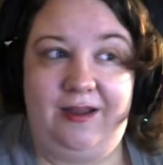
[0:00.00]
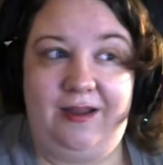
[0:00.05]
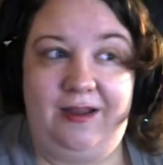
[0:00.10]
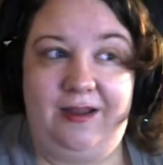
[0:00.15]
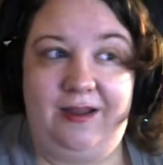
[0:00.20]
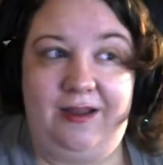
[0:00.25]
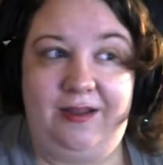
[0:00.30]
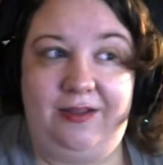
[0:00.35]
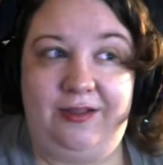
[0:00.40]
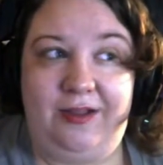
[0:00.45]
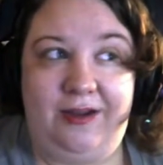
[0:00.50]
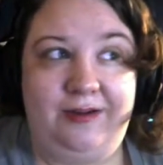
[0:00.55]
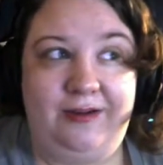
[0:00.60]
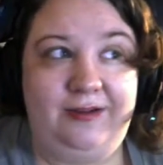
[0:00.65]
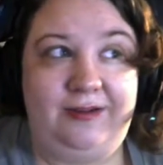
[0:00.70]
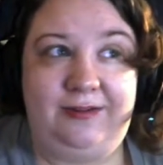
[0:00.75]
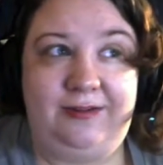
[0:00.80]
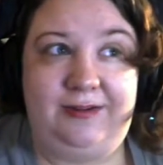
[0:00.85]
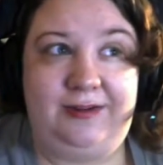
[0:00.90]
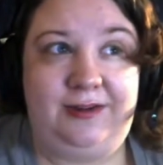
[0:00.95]
Long
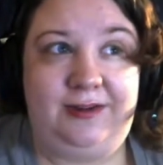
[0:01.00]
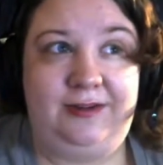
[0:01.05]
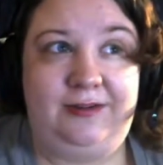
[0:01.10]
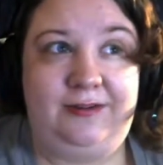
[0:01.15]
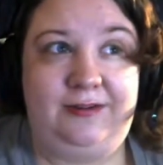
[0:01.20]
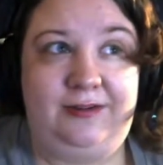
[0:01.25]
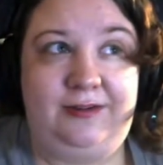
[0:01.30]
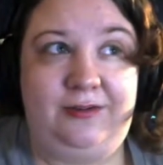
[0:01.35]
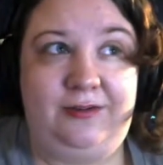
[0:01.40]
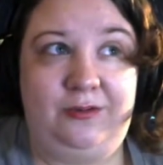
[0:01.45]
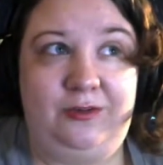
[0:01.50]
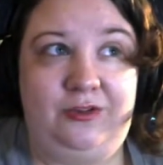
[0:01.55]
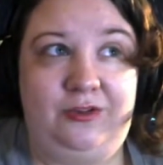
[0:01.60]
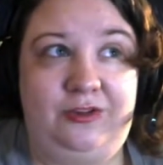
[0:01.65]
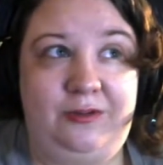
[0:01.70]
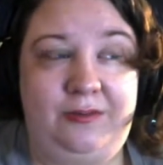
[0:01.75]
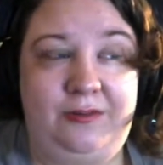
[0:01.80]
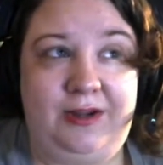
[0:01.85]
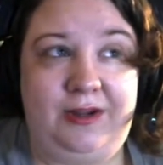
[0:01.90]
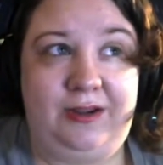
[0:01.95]
distance with
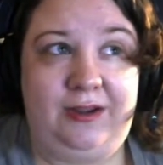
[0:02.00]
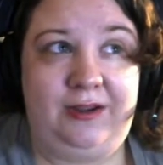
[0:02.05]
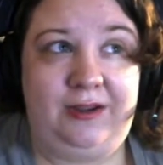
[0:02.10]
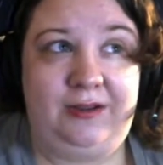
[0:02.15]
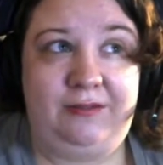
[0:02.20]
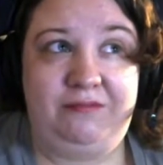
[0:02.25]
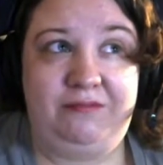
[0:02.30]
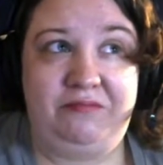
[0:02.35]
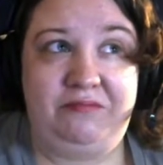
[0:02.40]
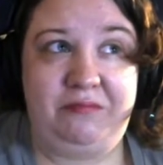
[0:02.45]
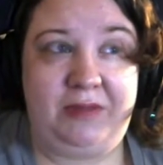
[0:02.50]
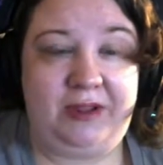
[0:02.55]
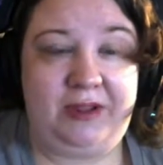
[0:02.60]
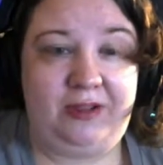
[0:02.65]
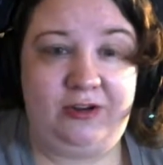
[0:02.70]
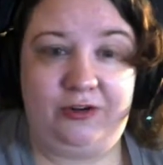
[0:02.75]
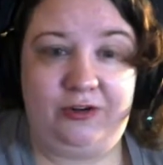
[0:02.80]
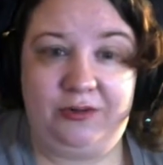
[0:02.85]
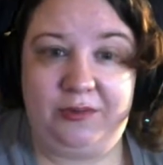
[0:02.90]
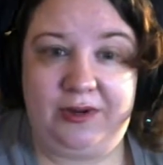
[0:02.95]
somebody in
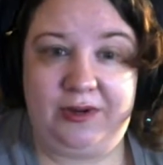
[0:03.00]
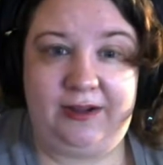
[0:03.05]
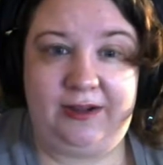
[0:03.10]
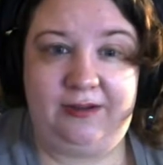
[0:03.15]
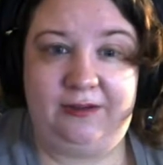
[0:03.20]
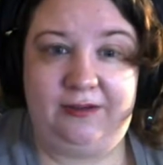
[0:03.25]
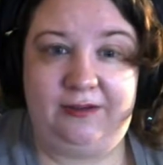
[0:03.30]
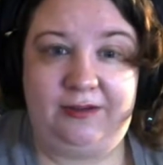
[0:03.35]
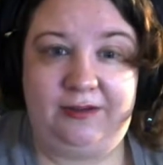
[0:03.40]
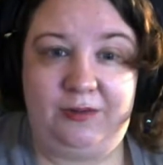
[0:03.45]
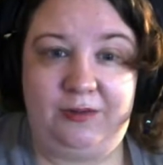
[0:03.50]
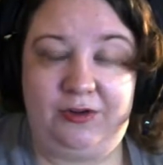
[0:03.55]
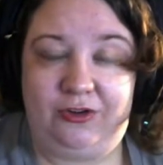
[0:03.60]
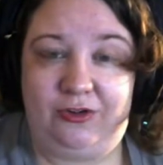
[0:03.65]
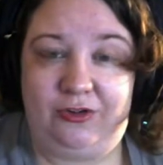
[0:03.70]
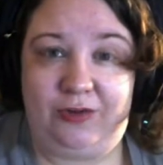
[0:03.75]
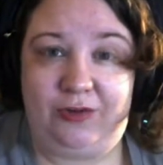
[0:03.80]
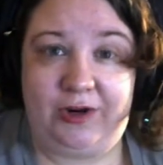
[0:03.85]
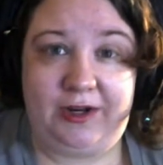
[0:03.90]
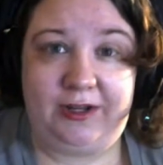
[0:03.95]
their 20s, someone
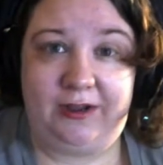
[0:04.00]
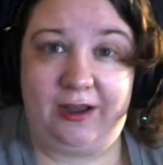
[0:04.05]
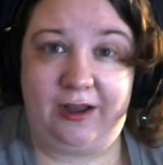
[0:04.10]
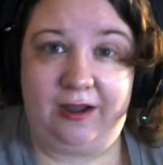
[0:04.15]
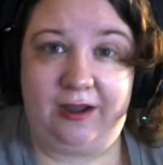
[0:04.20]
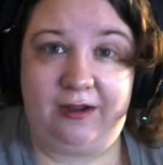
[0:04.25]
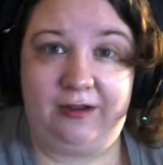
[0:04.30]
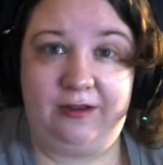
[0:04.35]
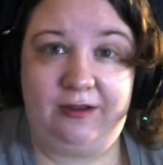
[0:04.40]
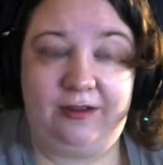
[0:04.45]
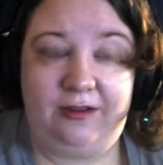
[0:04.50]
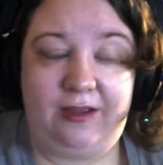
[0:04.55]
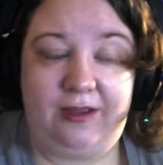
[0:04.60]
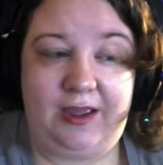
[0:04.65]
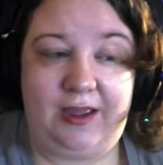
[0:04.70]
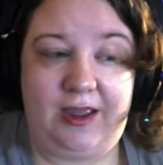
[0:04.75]
who's very young,